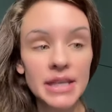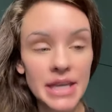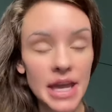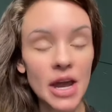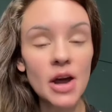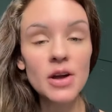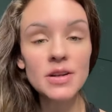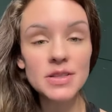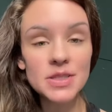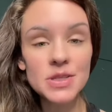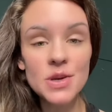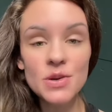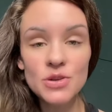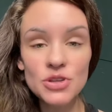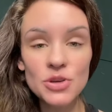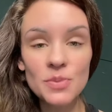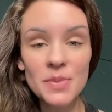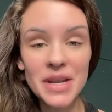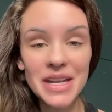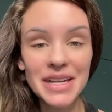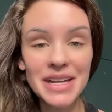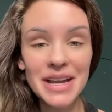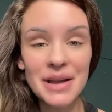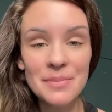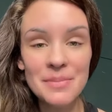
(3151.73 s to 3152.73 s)
Get on
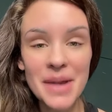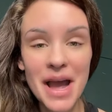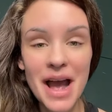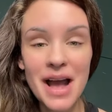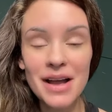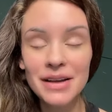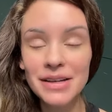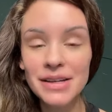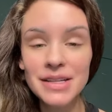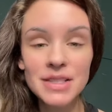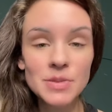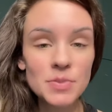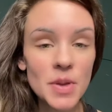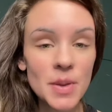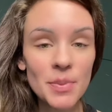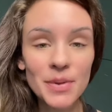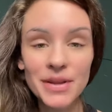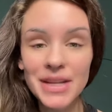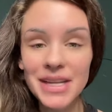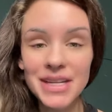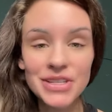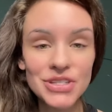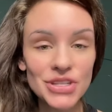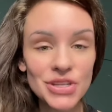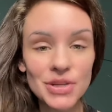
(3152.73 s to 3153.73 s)
social media, Matt, because
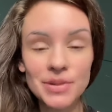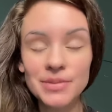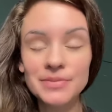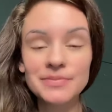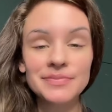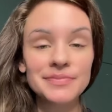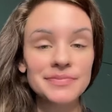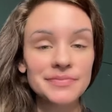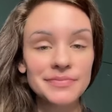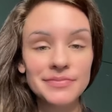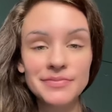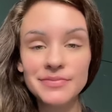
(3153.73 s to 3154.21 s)
people need you.